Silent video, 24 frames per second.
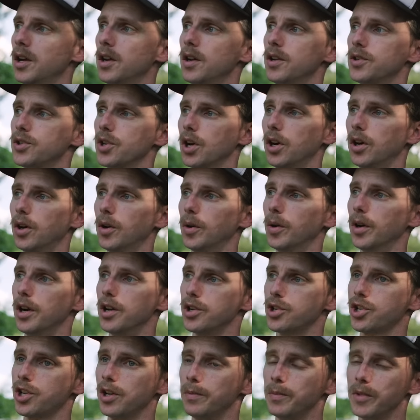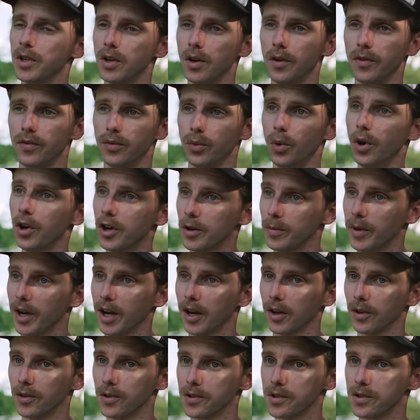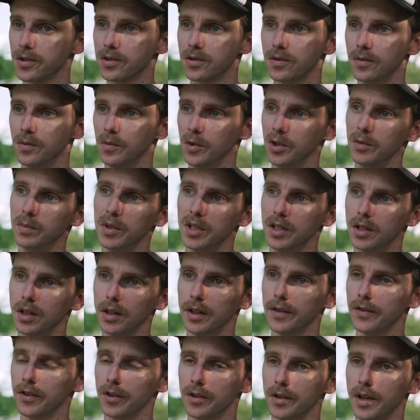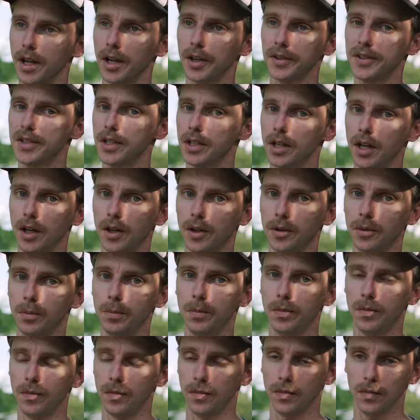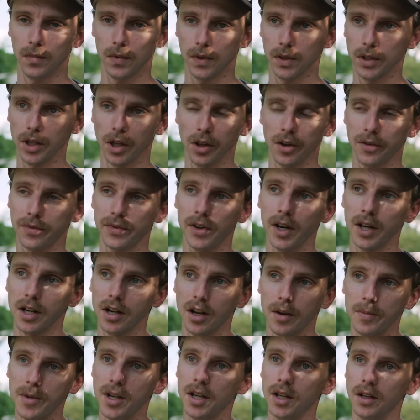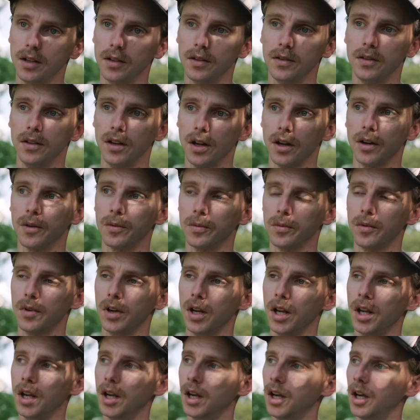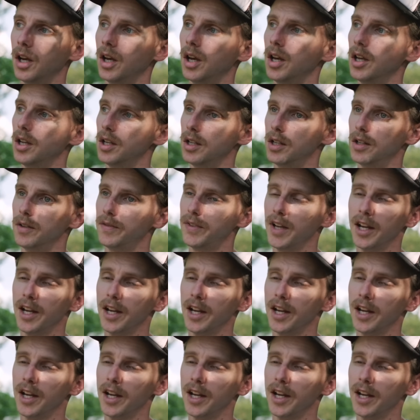So a shipment of water bottles would be delivered LTL, yellow freight. I mean, you know, if you